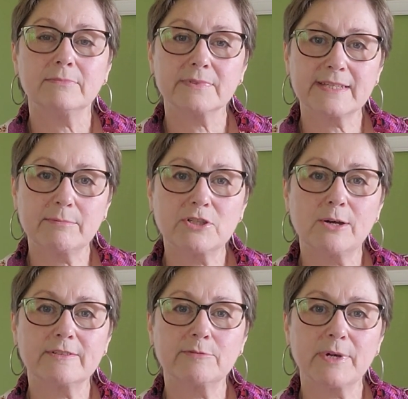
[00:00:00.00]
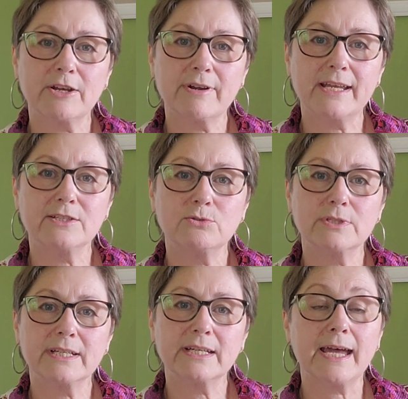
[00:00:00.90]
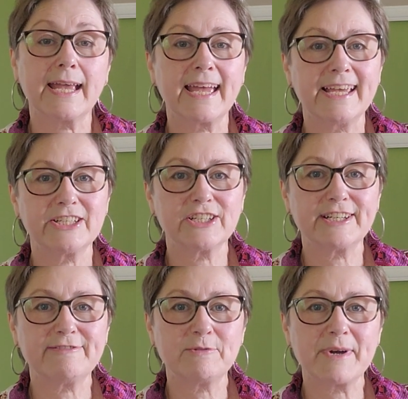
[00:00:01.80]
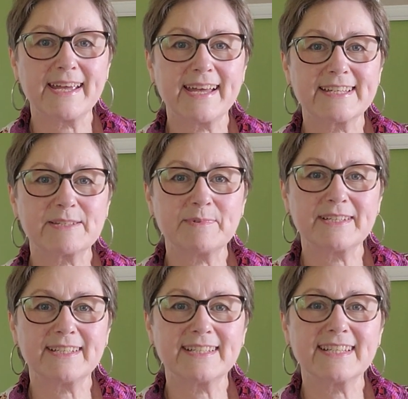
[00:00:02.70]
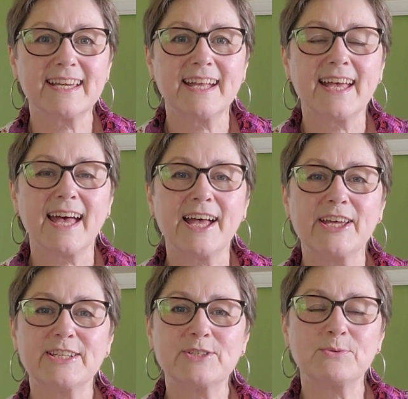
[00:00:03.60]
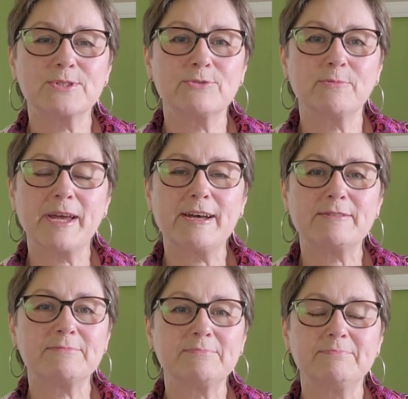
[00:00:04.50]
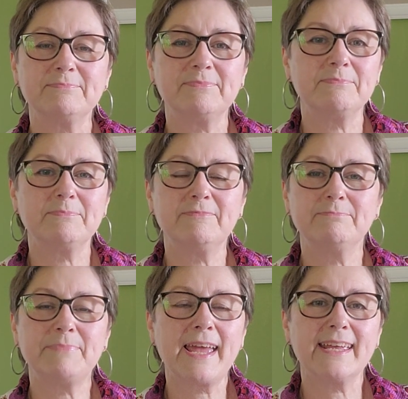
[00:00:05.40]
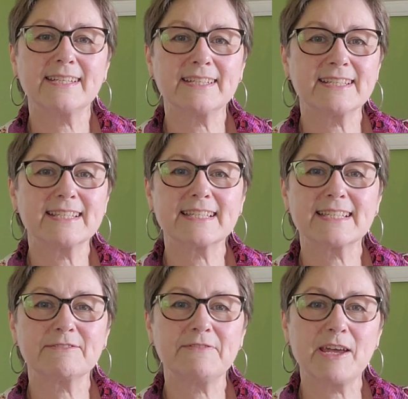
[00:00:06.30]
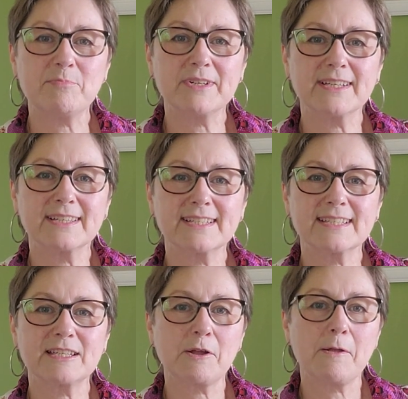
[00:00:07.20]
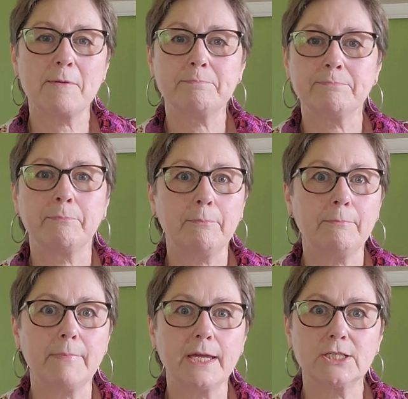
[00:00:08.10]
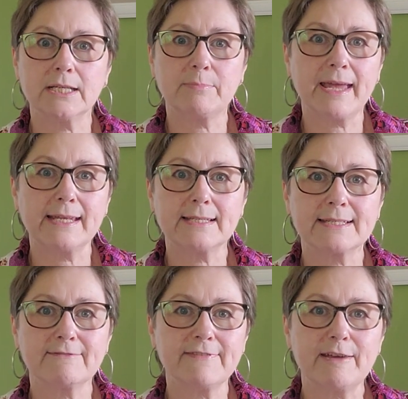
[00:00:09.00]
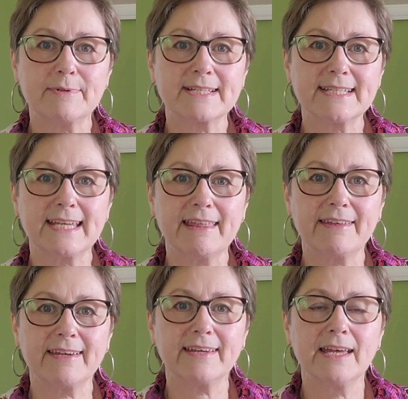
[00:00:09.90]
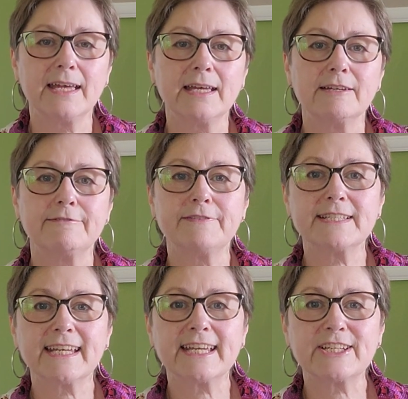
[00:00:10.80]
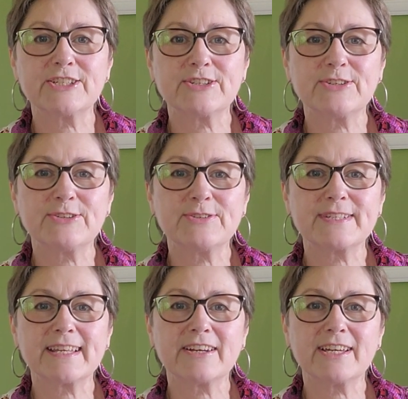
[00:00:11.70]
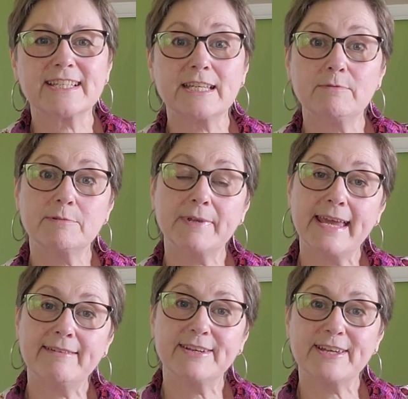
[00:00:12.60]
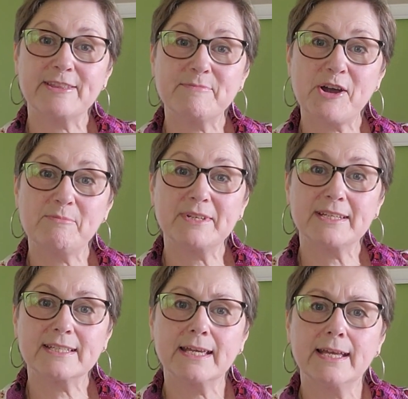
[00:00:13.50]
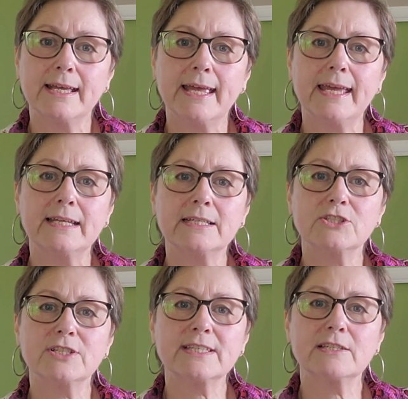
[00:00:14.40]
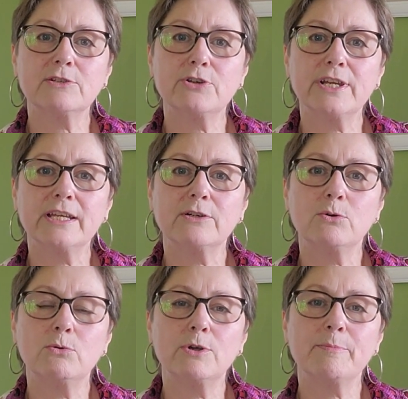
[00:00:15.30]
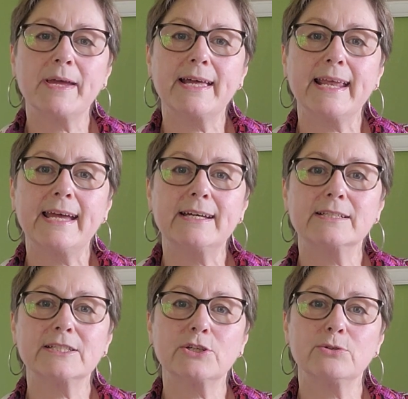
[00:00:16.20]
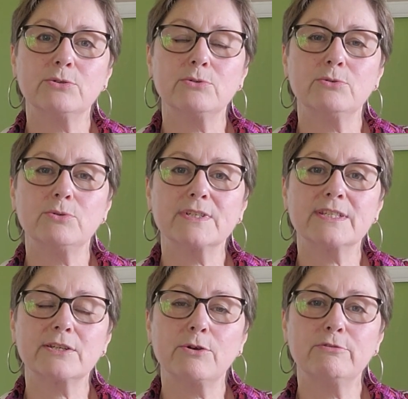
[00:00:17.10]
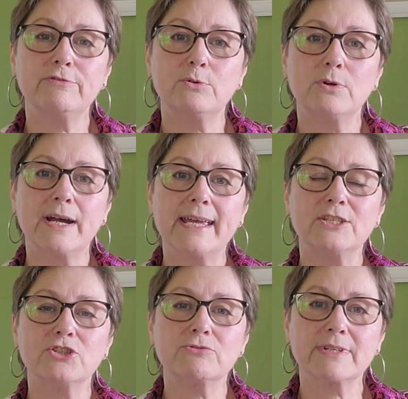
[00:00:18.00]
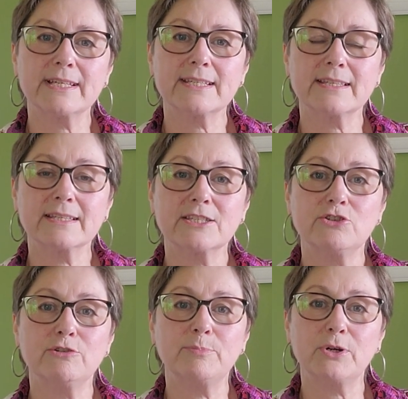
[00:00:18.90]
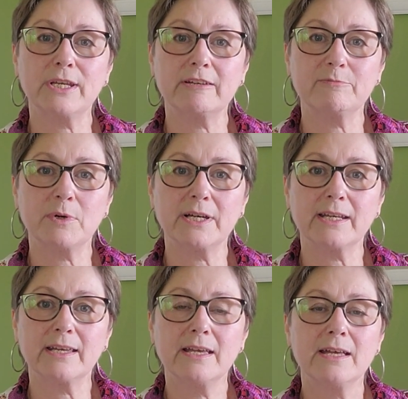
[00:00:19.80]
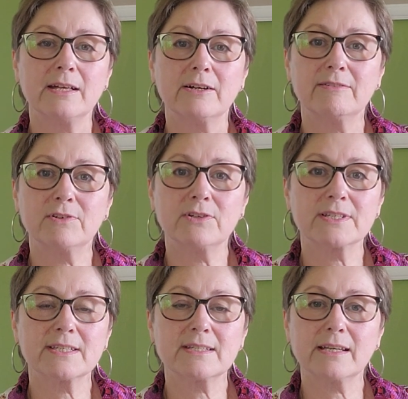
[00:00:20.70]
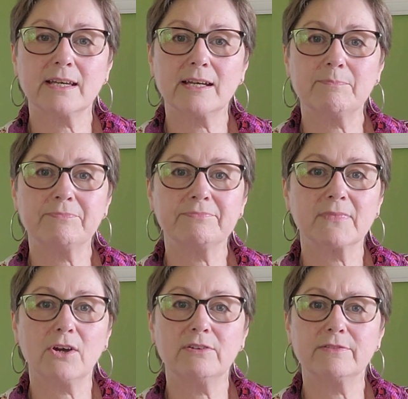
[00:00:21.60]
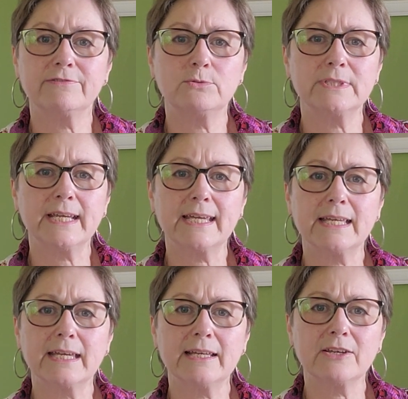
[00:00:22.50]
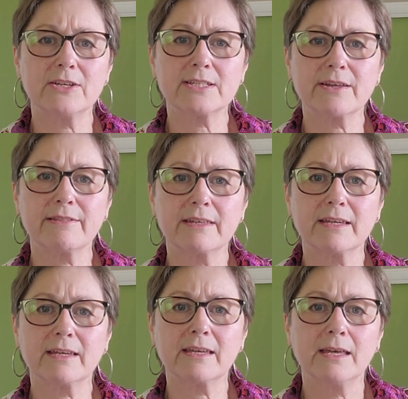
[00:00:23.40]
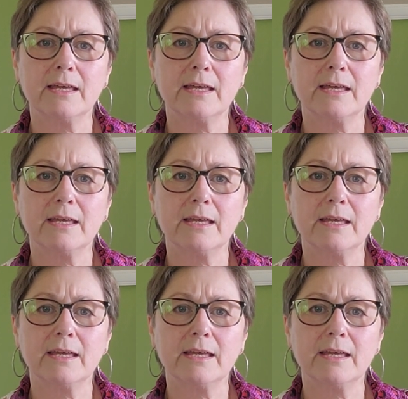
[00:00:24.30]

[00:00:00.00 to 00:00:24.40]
sometimes for my granddaughter, occasionally for my husband. It talks all about patterns, fabrics, mashing patterns and fabrics together, fitting issues that I seem to be having at the moment, and just learning all about how to sew for and dress this new body of mine. I've lost over 48 kilos, I think,